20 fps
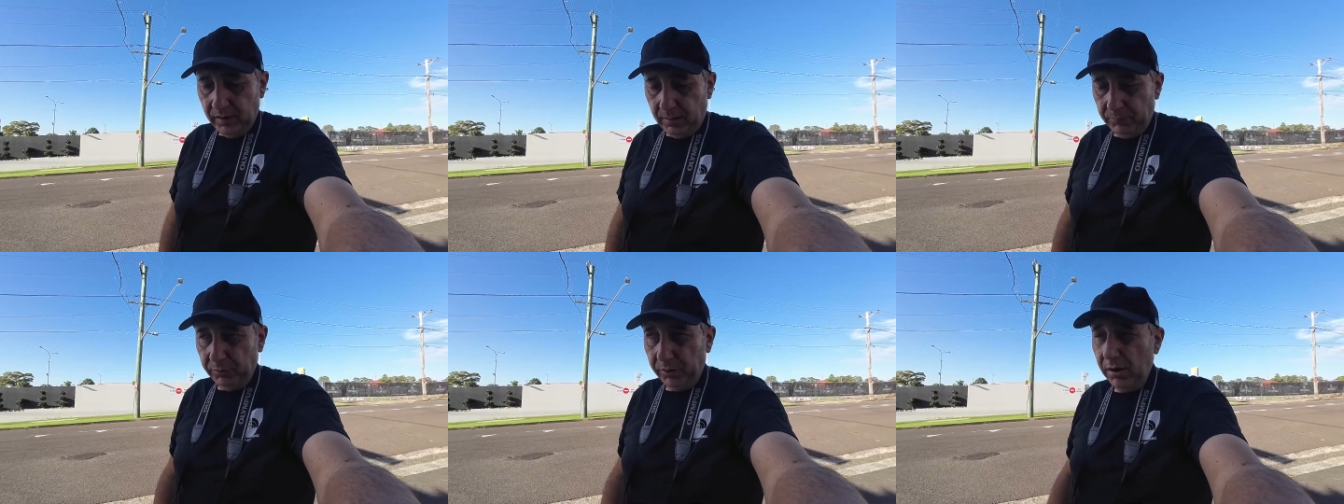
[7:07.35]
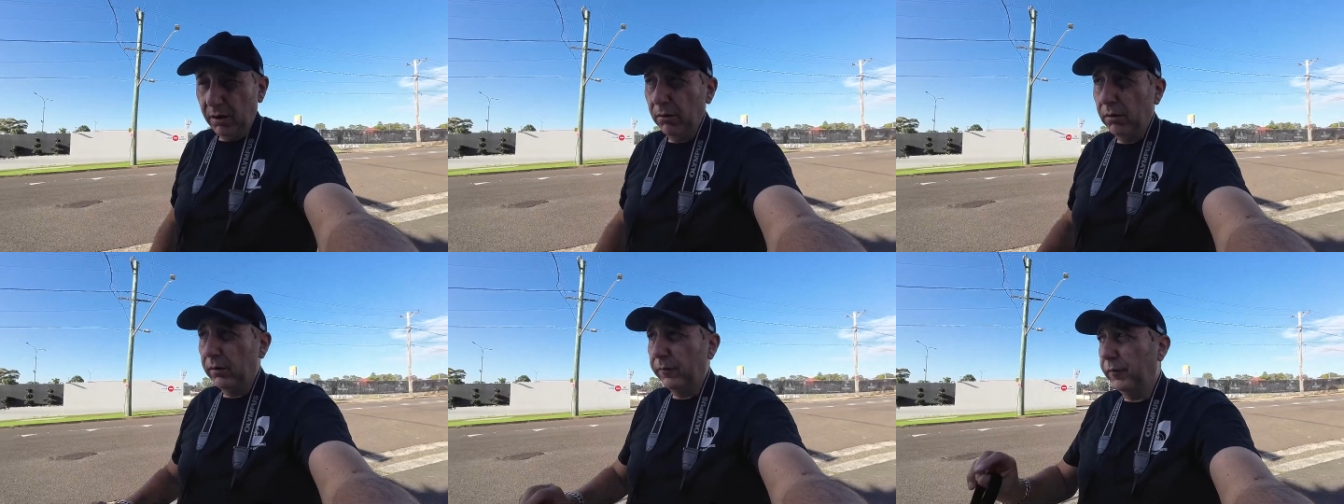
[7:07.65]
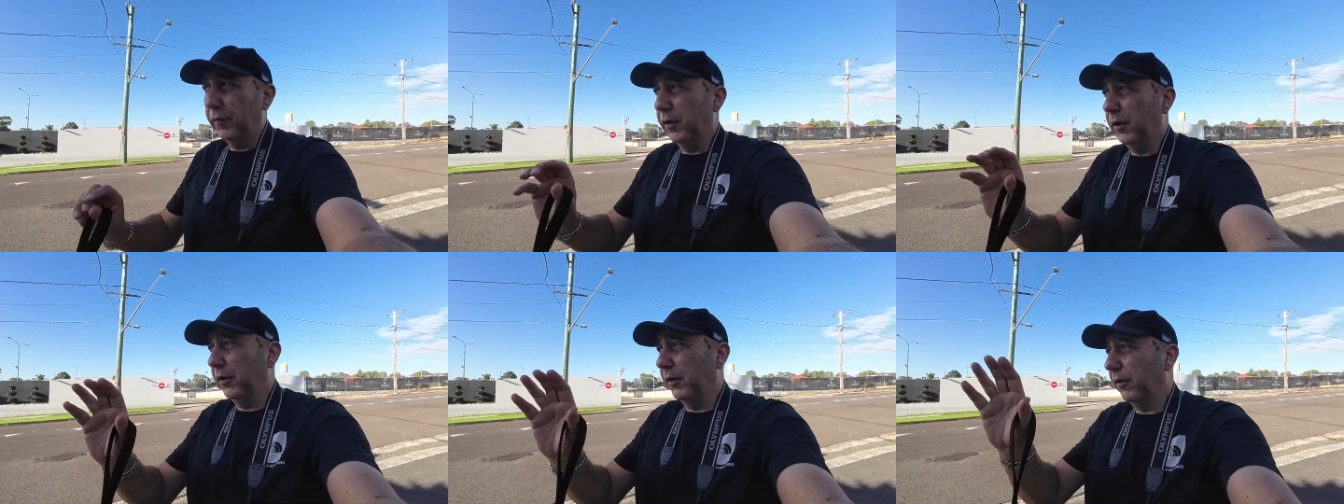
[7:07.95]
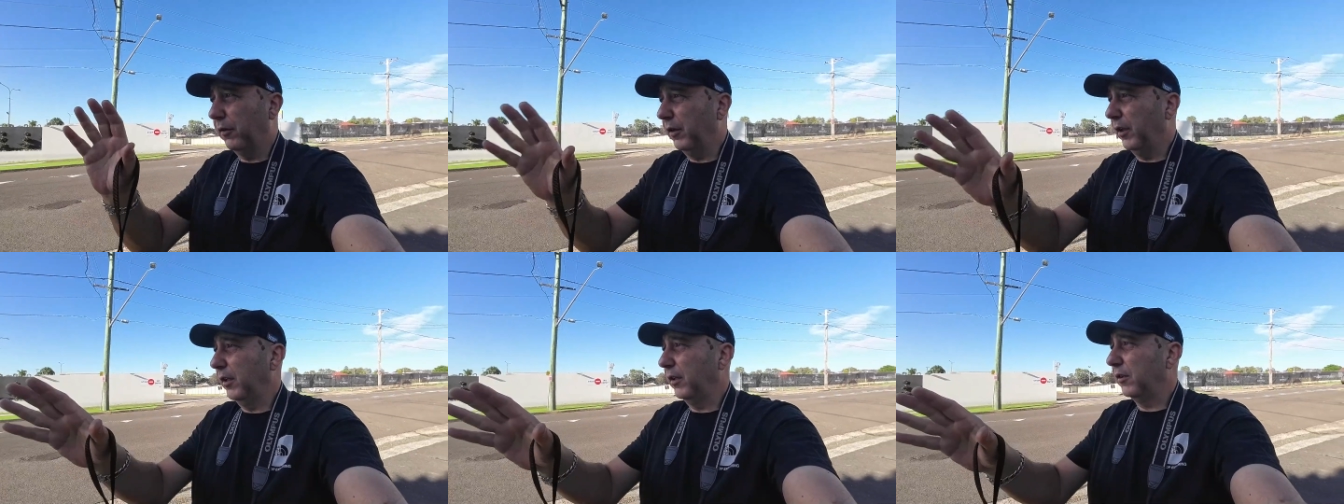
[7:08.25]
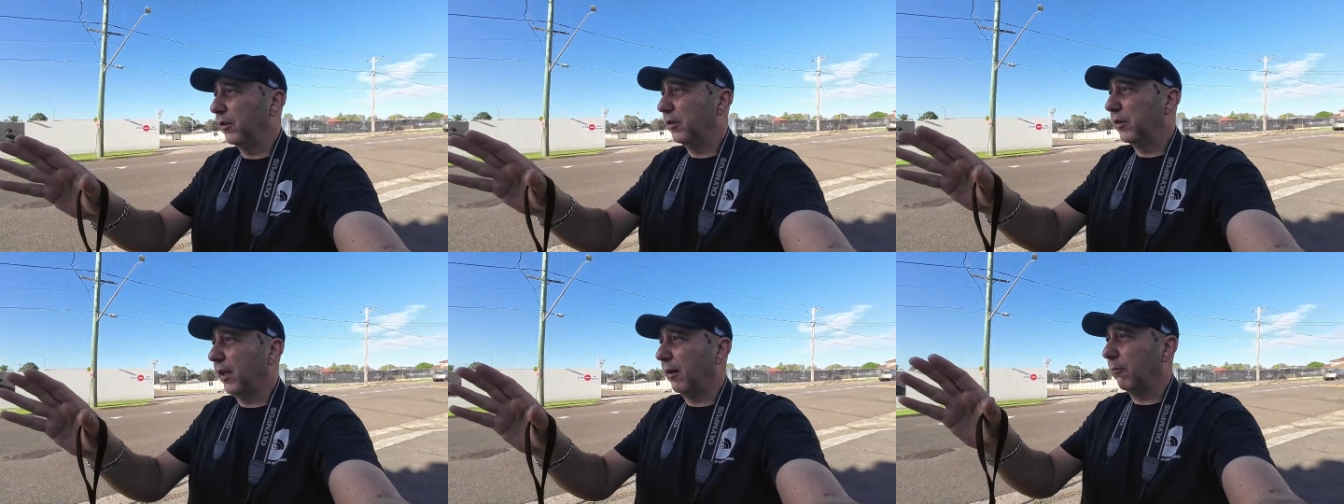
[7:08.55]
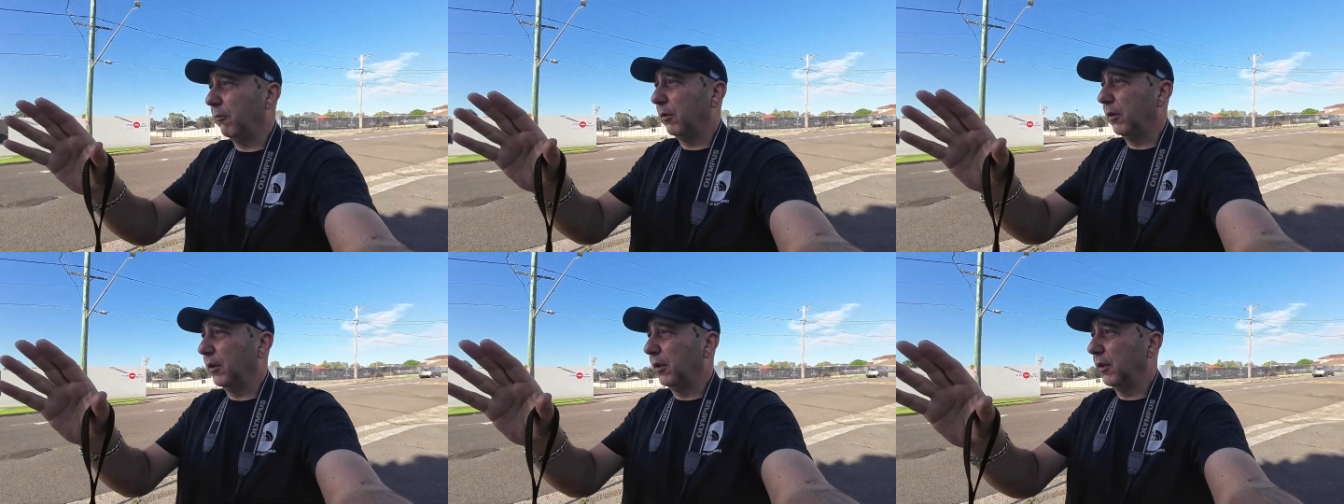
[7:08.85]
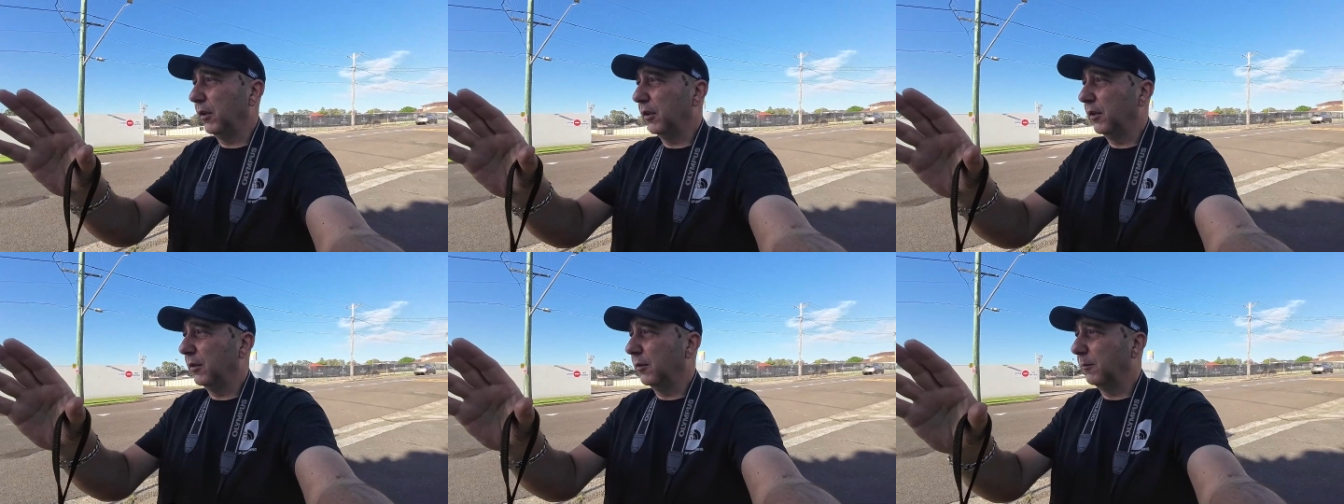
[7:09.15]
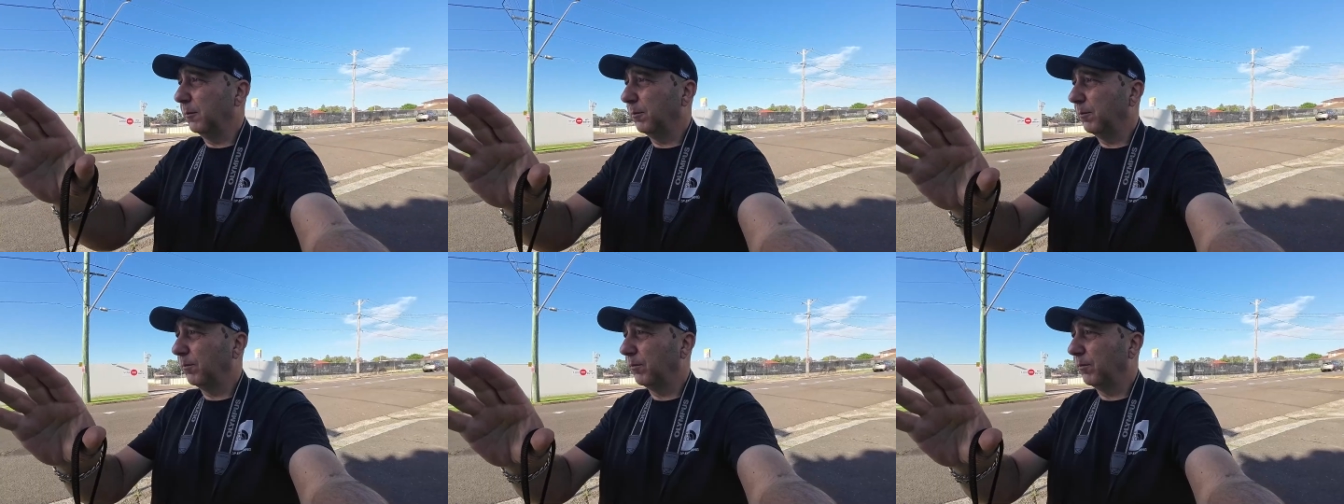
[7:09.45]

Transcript: I'm trying to look for things that were